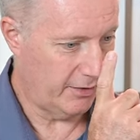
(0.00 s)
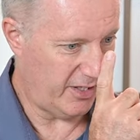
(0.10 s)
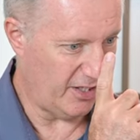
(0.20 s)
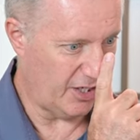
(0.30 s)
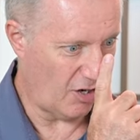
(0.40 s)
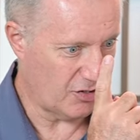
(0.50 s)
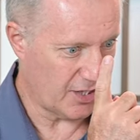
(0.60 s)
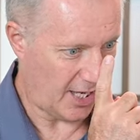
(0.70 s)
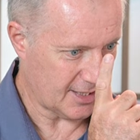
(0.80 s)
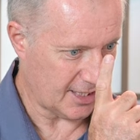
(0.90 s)
then the nose
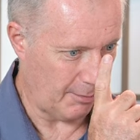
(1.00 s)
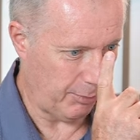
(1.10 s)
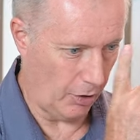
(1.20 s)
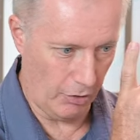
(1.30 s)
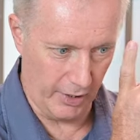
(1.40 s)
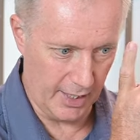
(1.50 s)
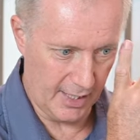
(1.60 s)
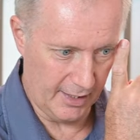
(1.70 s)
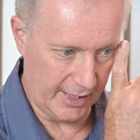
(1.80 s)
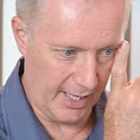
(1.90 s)
starts to get blurry,
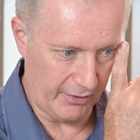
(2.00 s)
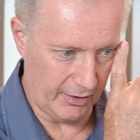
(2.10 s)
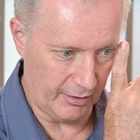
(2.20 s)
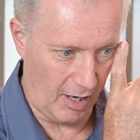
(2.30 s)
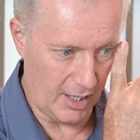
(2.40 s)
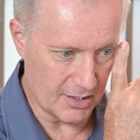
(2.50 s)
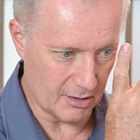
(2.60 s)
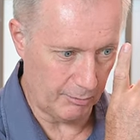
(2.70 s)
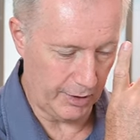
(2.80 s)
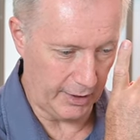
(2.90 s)
and the other eye is
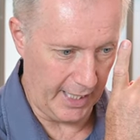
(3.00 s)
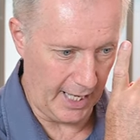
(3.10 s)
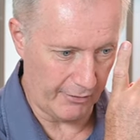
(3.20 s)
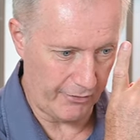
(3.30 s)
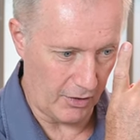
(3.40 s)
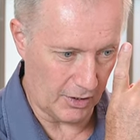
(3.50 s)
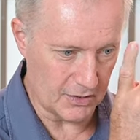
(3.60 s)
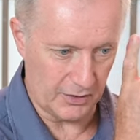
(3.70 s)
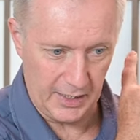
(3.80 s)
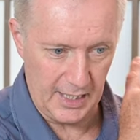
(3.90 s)
completely out of
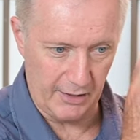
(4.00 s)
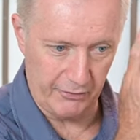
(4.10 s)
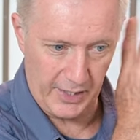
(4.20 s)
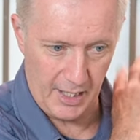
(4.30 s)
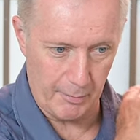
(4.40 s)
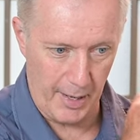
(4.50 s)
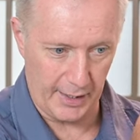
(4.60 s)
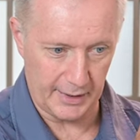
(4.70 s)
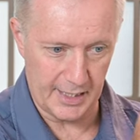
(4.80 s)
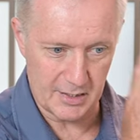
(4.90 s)
focus, and the ear, forget
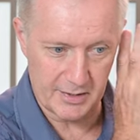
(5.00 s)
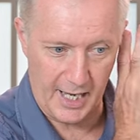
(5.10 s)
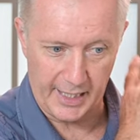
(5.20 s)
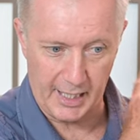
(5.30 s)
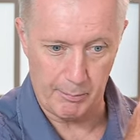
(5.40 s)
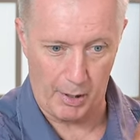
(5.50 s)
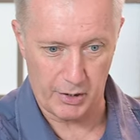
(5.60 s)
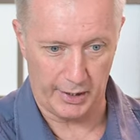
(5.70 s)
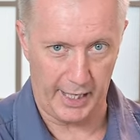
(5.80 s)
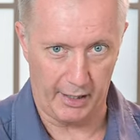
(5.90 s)
about it, that's starting to get
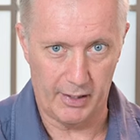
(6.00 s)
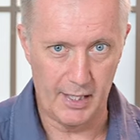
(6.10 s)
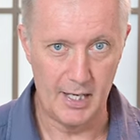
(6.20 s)
bokeh now.